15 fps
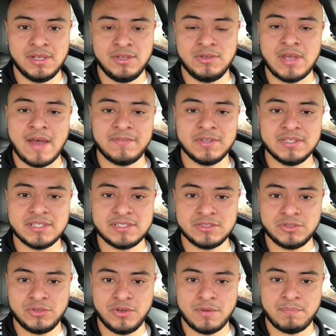You have to listen
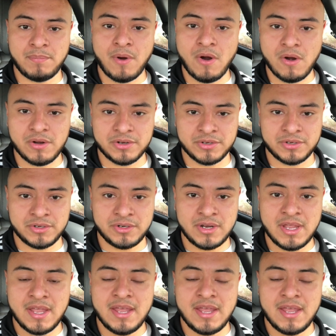to your partner